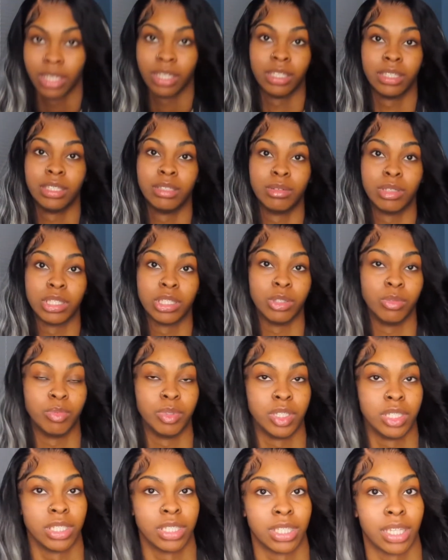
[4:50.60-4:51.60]
them the two
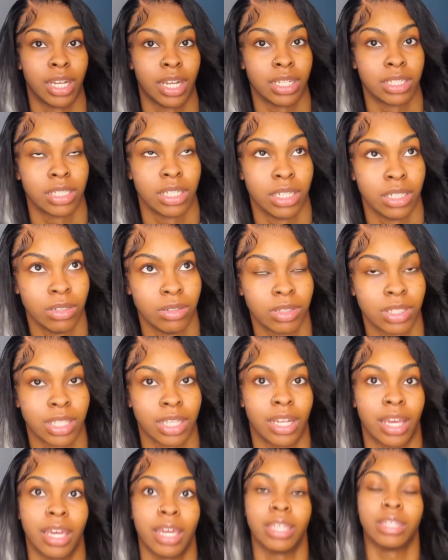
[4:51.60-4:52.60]
pictures that I chose.
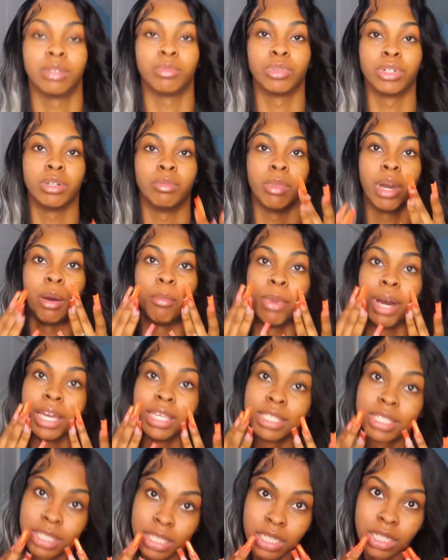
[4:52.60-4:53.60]
And I had to print them out
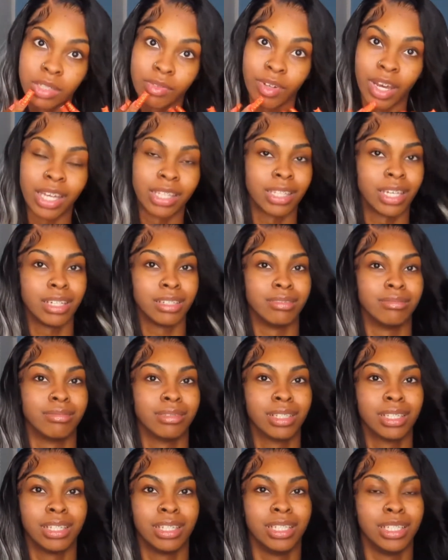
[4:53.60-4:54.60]
myself. I thought
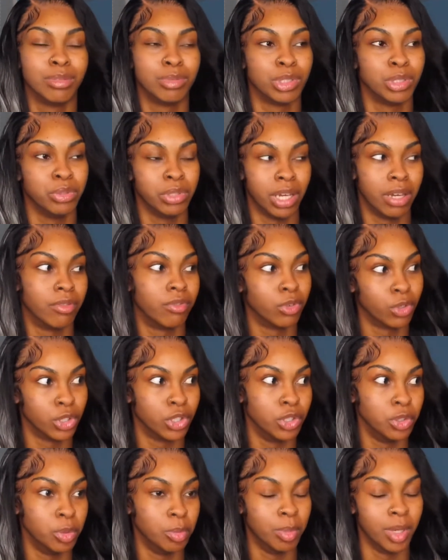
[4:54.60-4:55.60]
clubs do that for
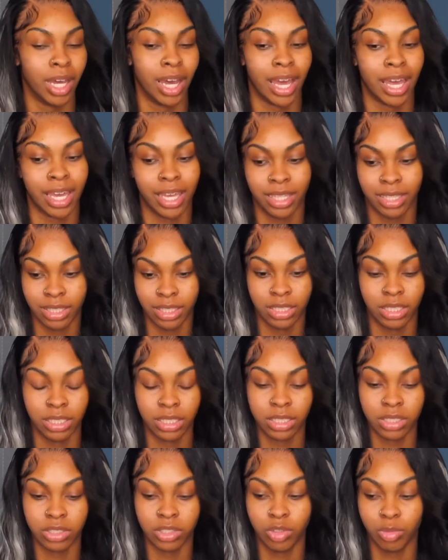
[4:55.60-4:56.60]
you, but I had to
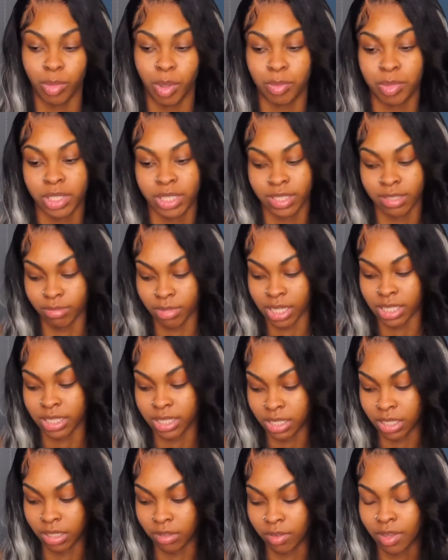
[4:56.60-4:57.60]
do my pictures
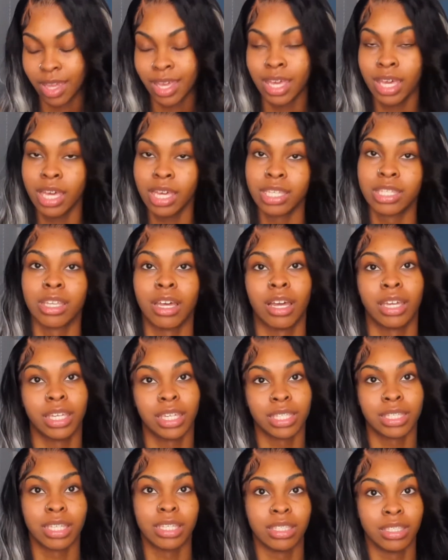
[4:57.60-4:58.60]
myself. So I
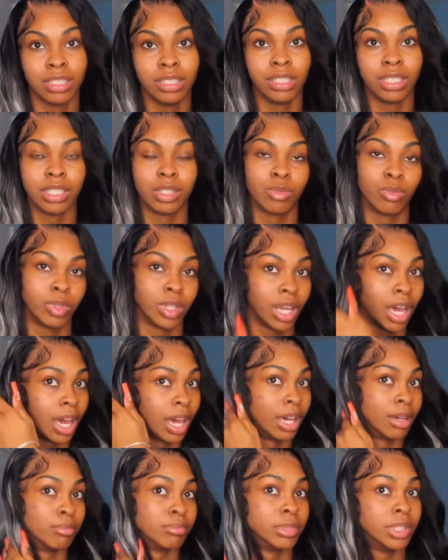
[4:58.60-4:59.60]
guess that's good, because when
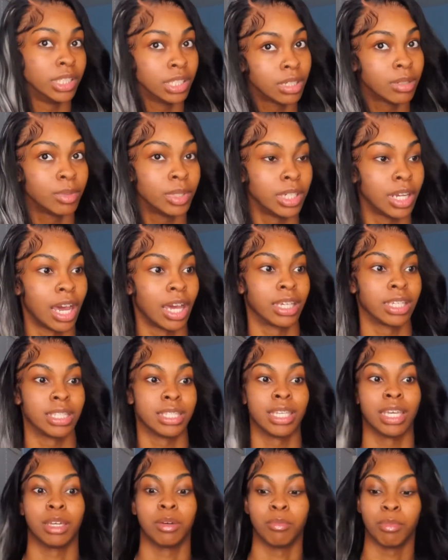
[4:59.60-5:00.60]
I'm done with them, I can
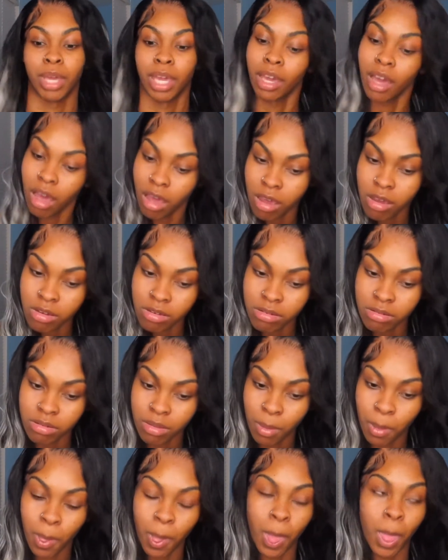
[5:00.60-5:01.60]
take them back home,
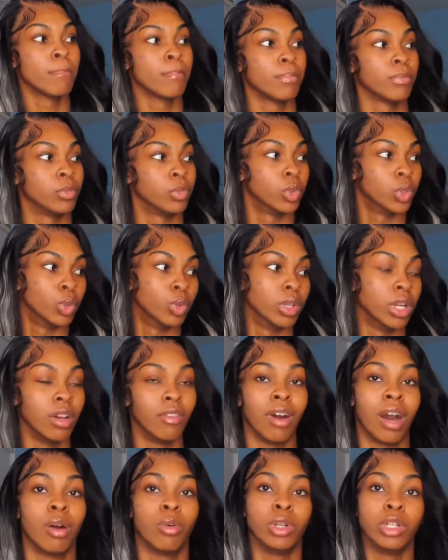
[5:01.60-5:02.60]
do whatever
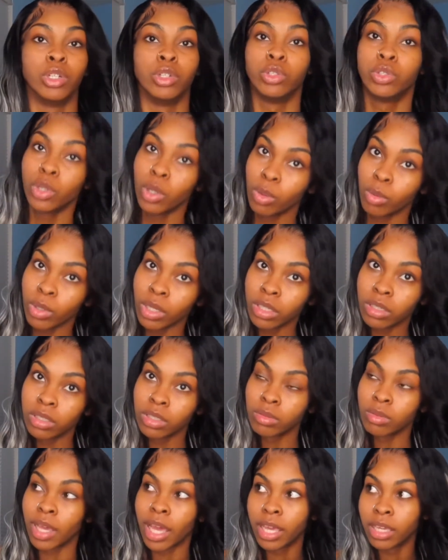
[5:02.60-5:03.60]
I want to do with
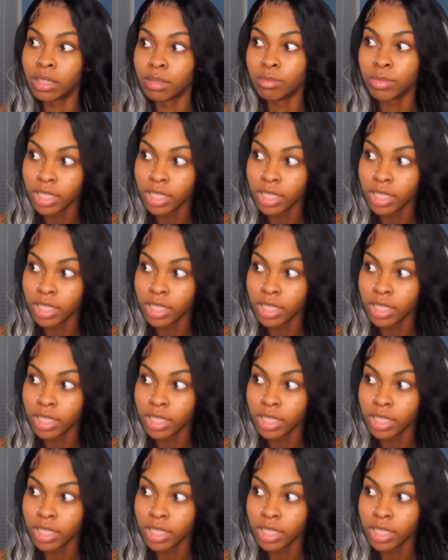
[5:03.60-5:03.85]
them, hang them